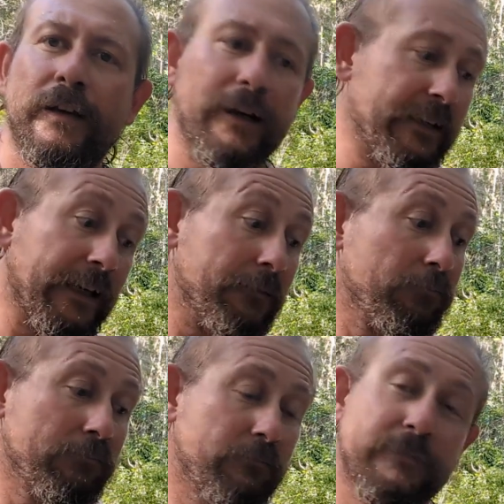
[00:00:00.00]
Again,
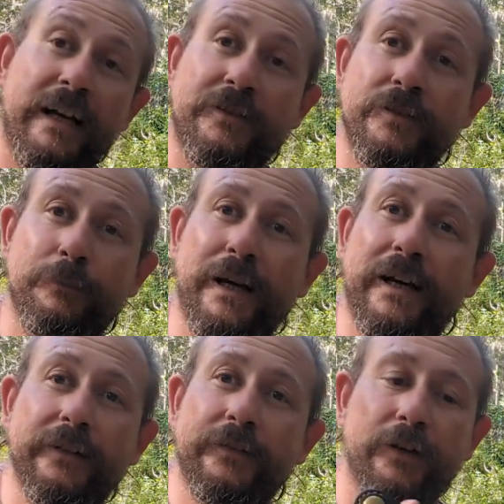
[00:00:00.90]
national
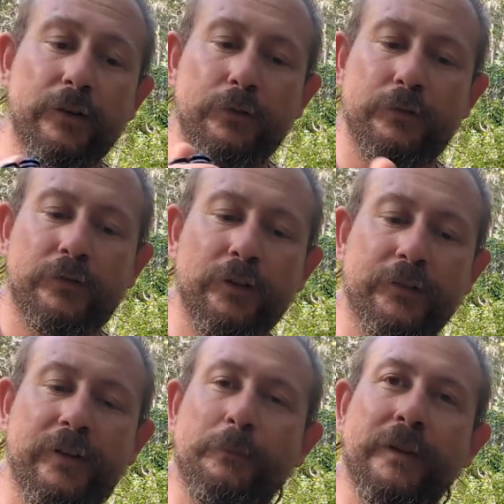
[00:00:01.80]
park, so it's not
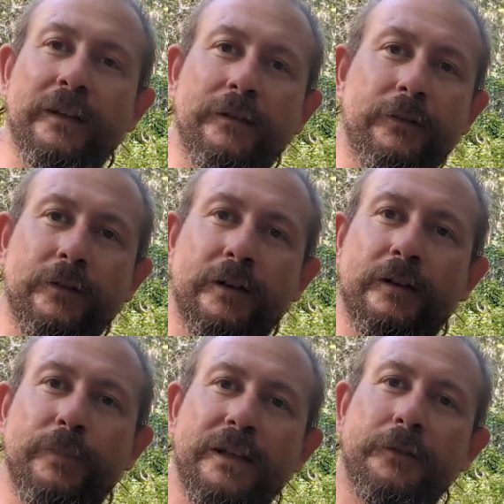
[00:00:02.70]
something you're going
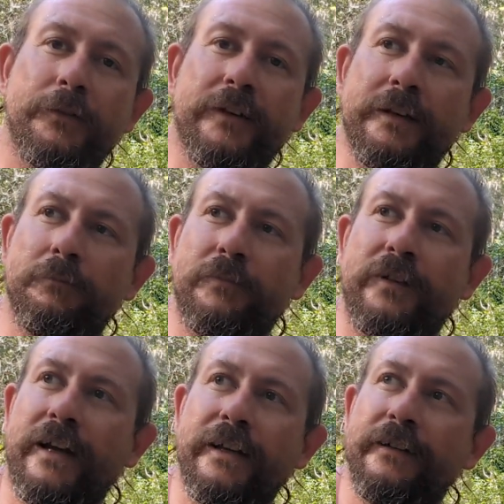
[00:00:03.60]
to be using
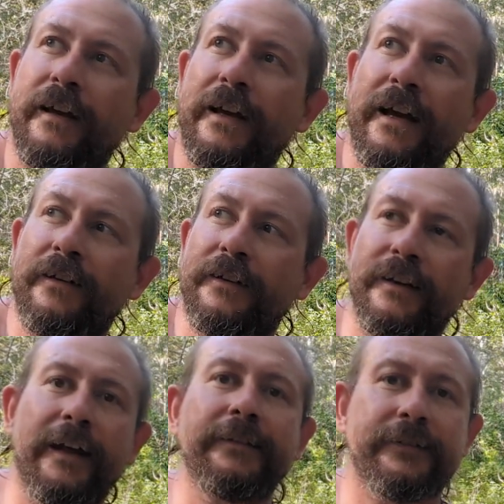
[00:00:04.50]
day in, day out
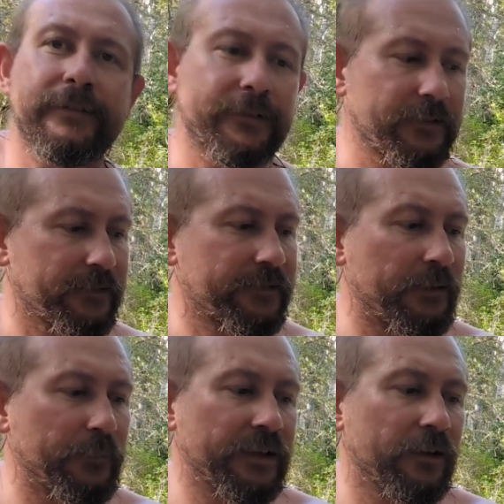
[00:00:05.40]
unless
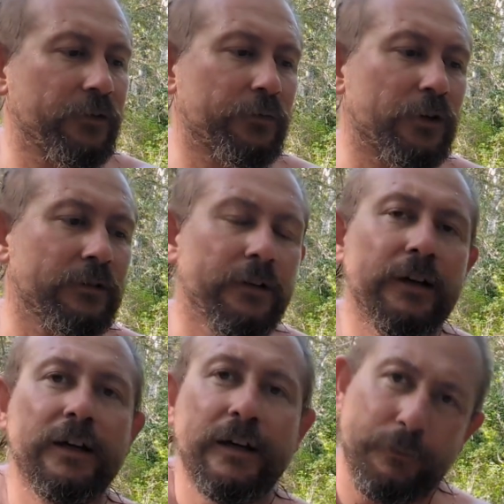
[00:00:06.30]
something goes wrong.
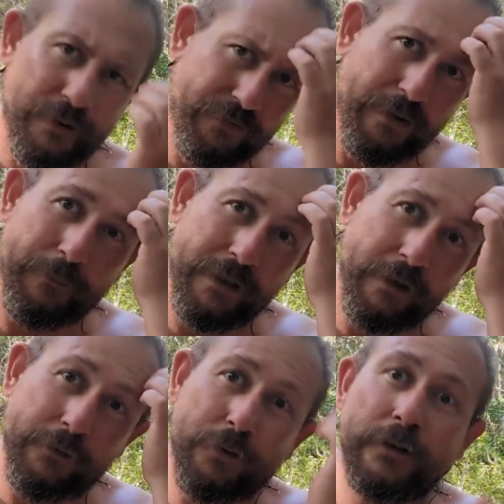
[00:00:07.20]
But if something
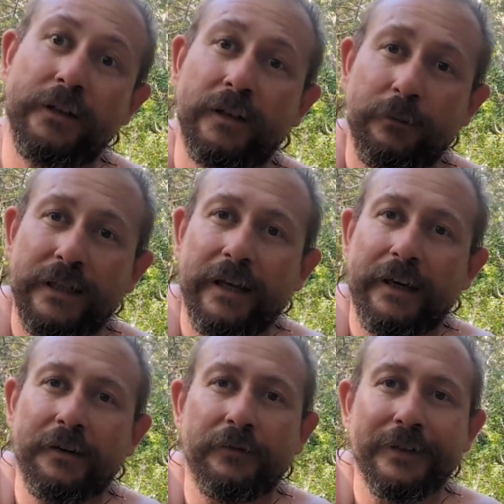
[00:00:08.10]
goes wrong, you're going to be
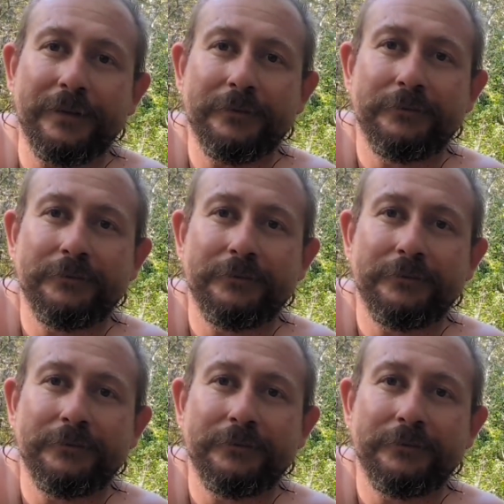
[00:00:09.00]
glad of it.